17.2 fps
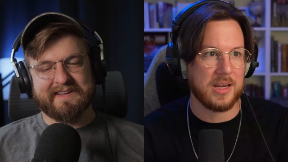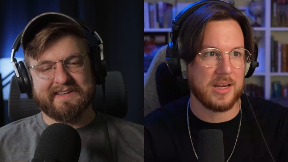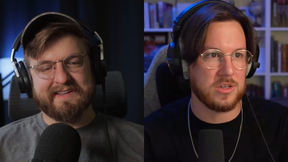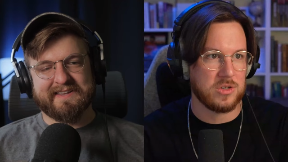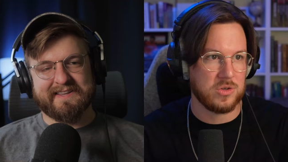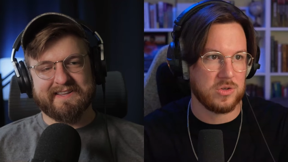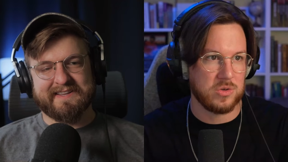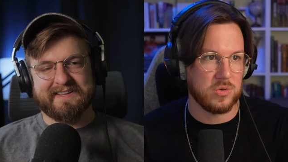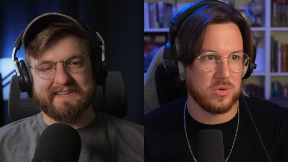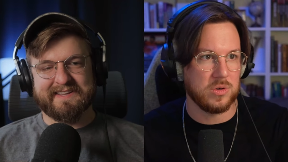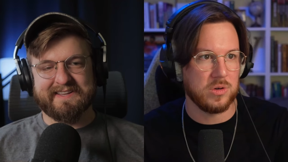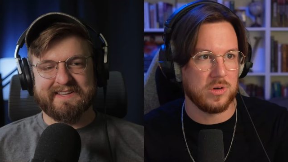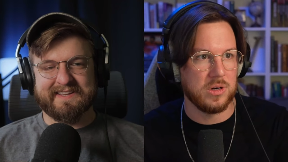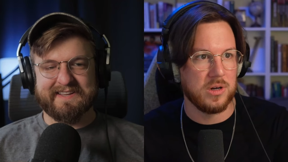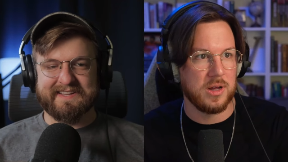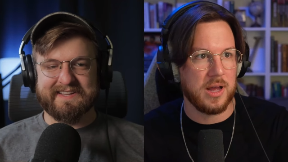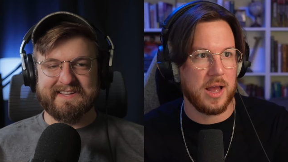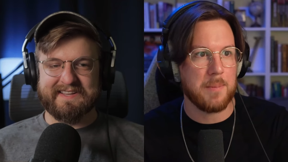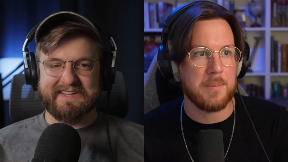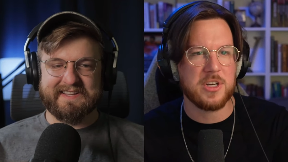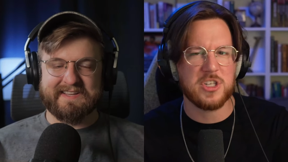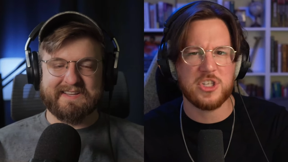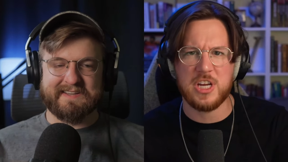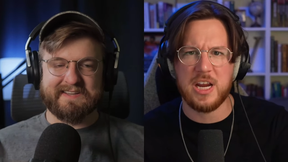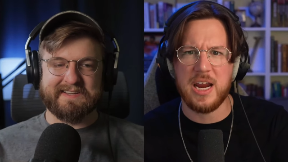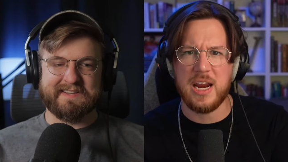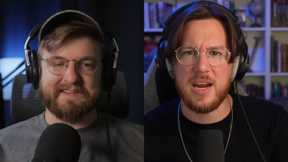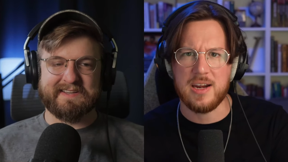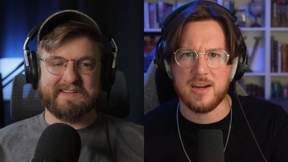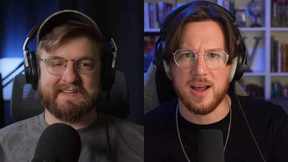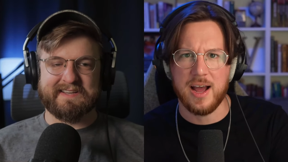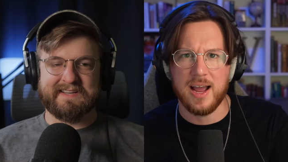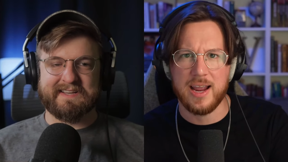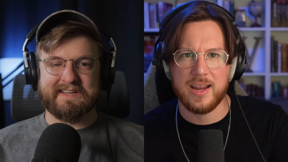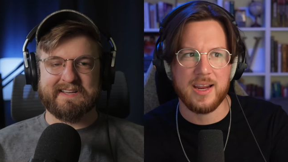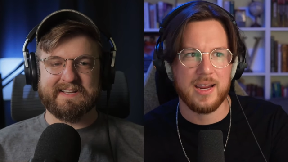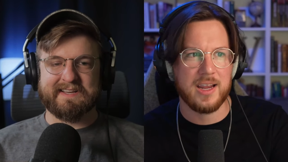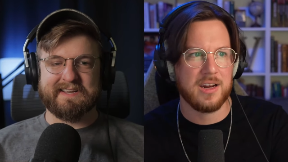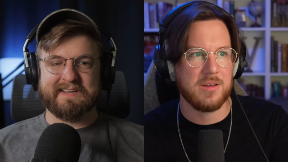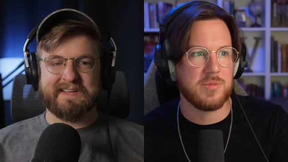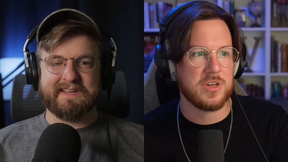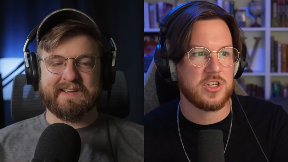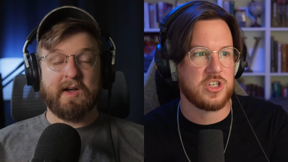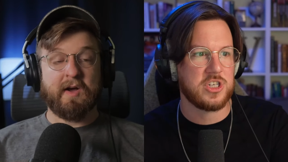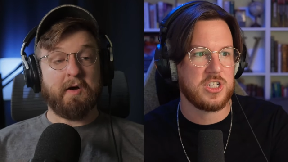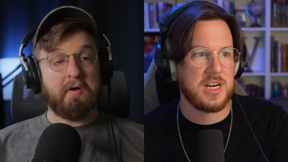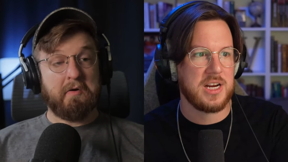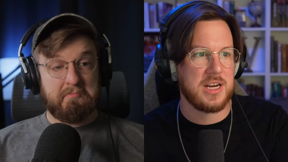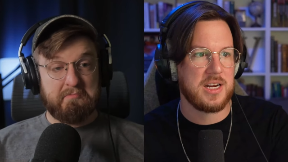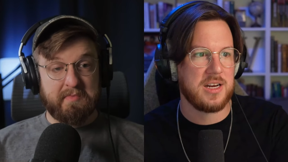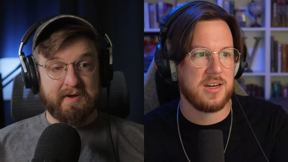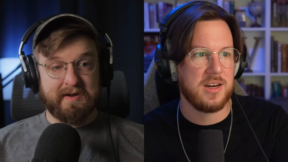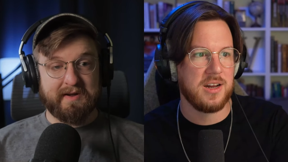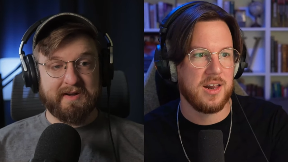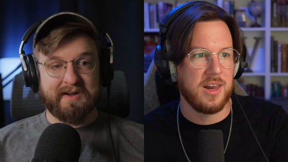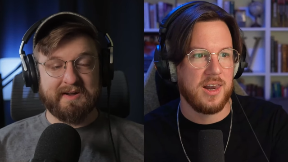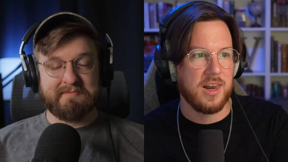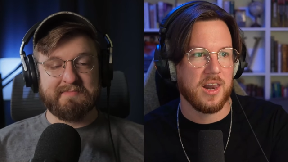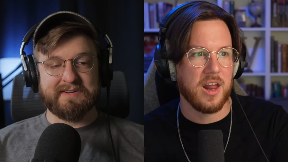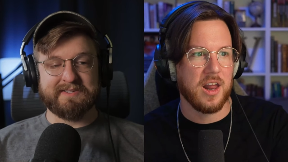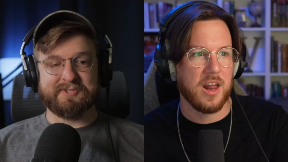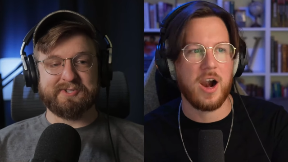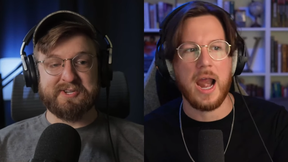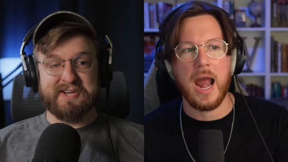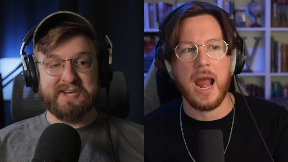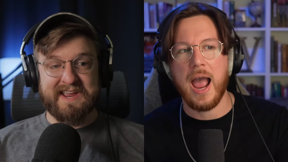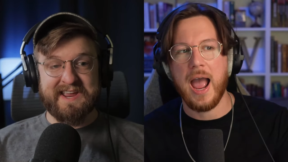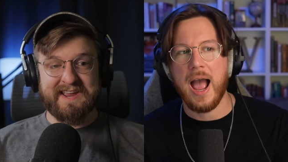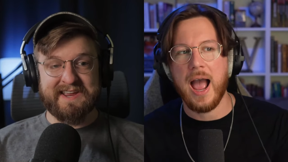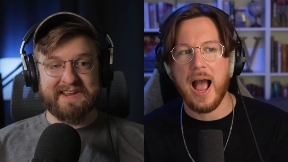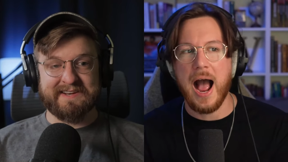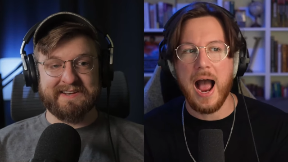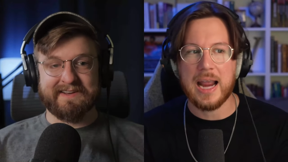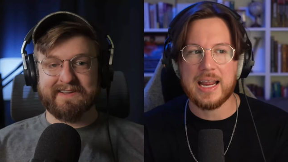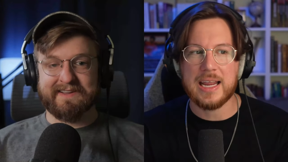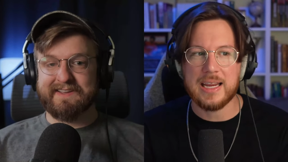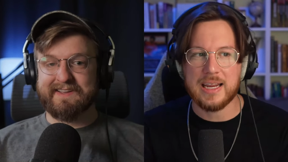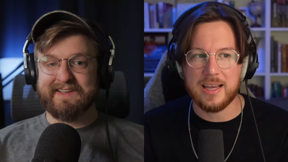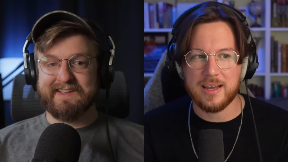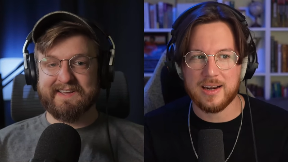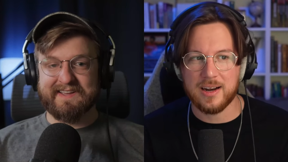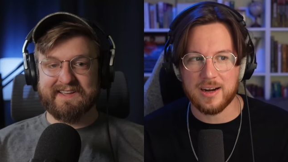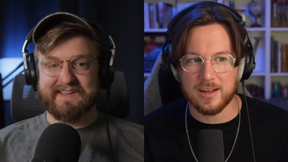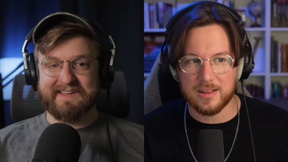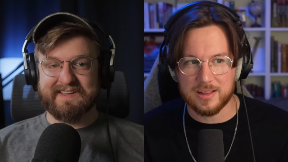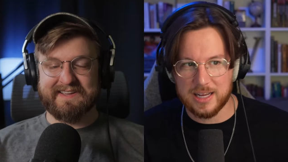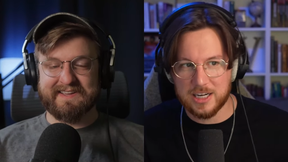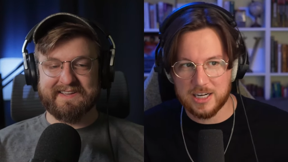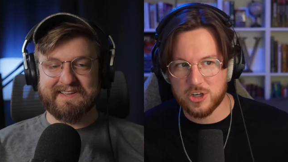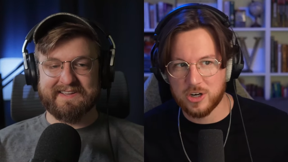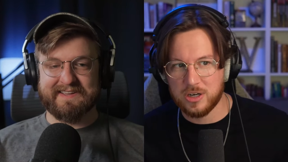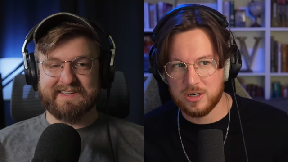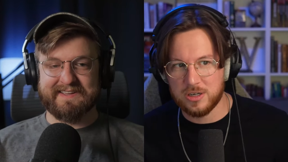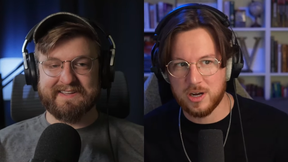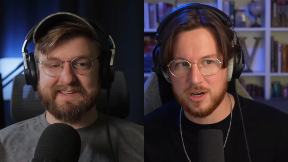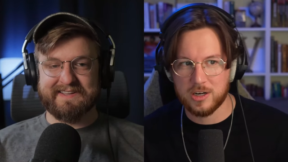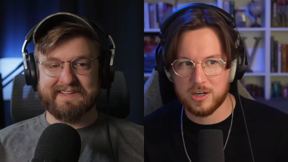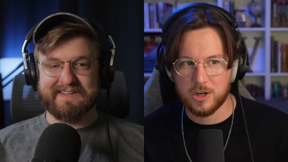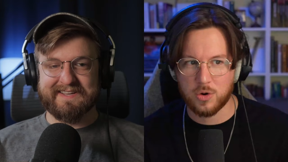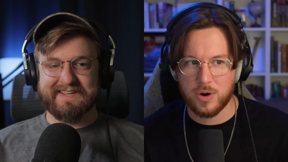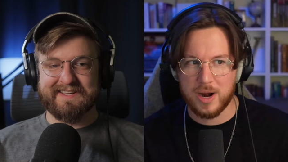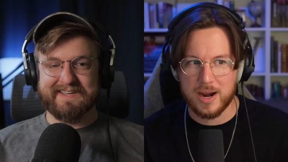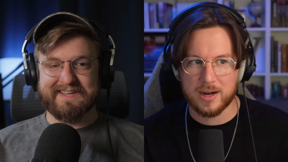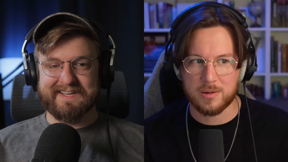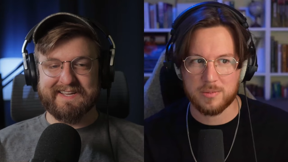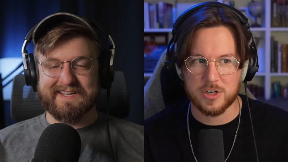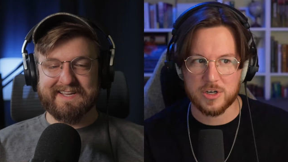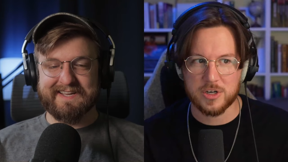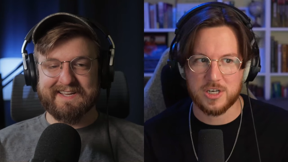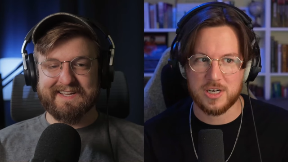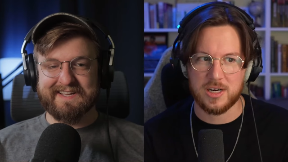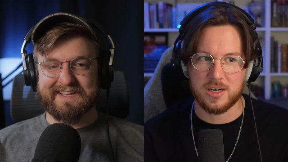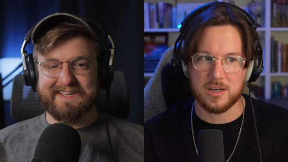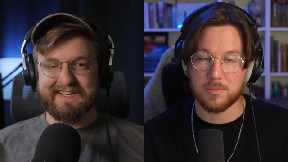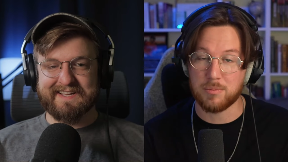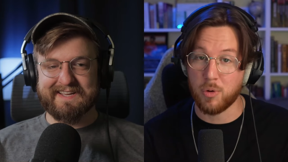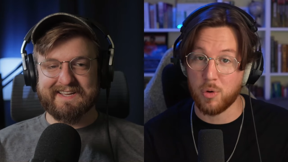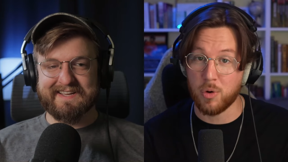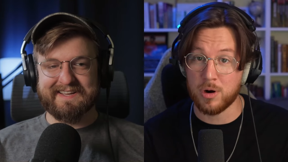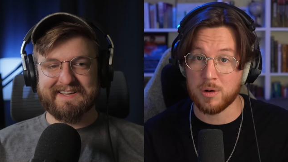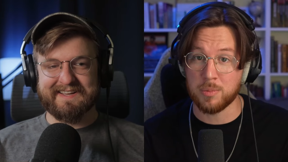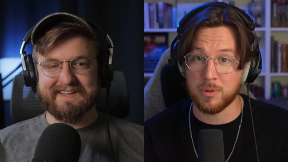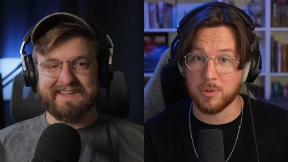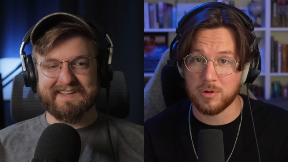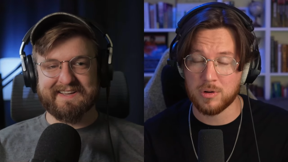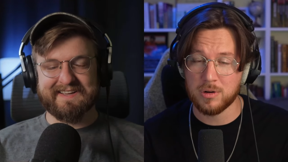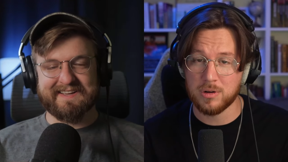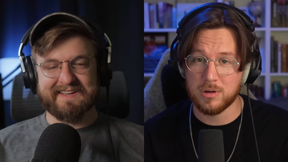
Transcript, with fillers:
Speaker 1: tool, a machine. I can get a machine. A machine. Right. I can get an electric nut cracker machine, portable.